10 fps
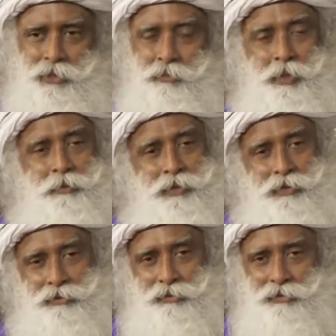
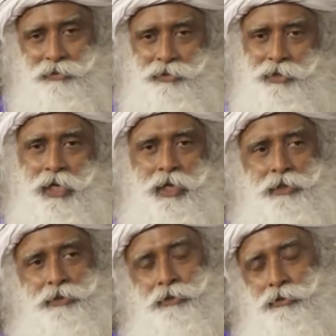People said,
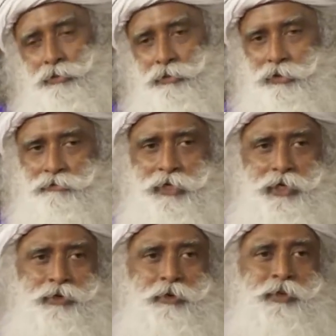Sadhguru, the
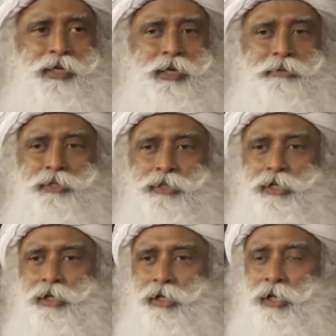way you are bringing up this
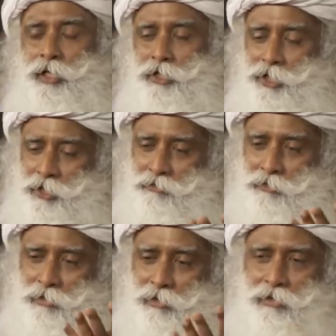girl, she
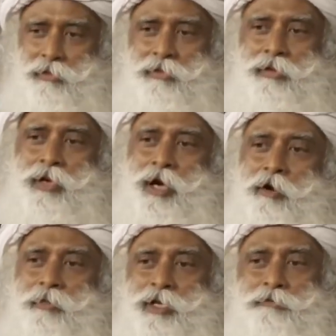won't know
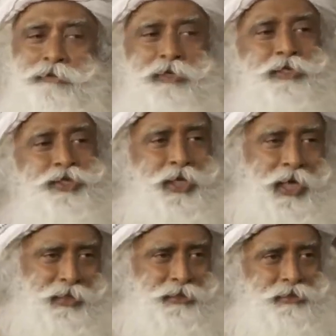how many fingers she
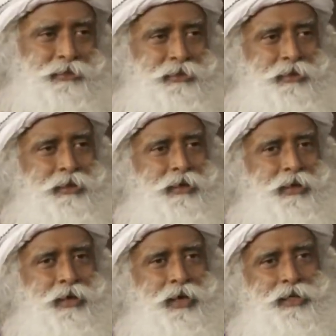has.
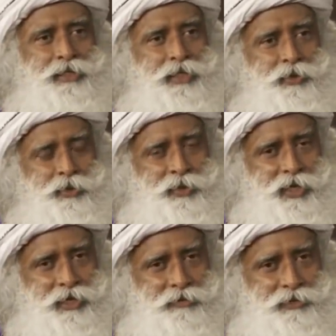I said, I don't
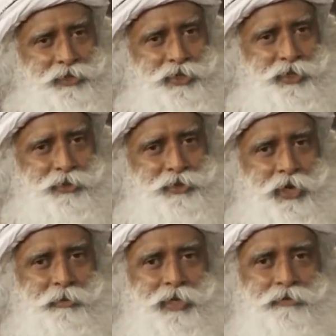care whether she knows
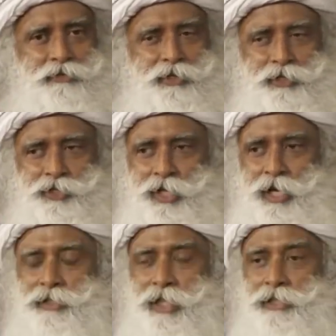how many fingers she
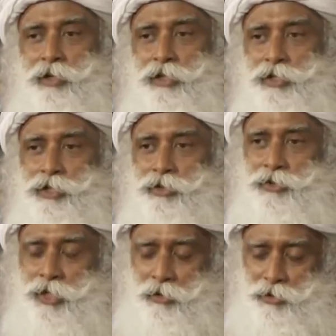has, as long as she
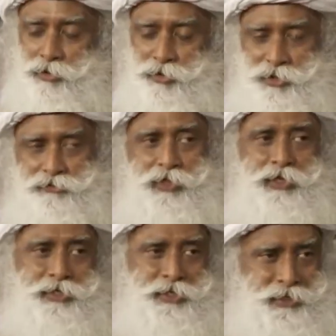knows how to use her
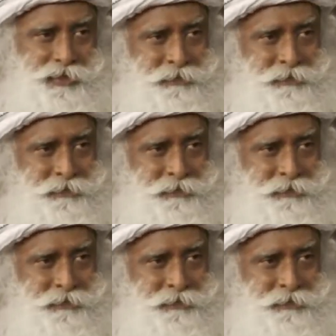fingers.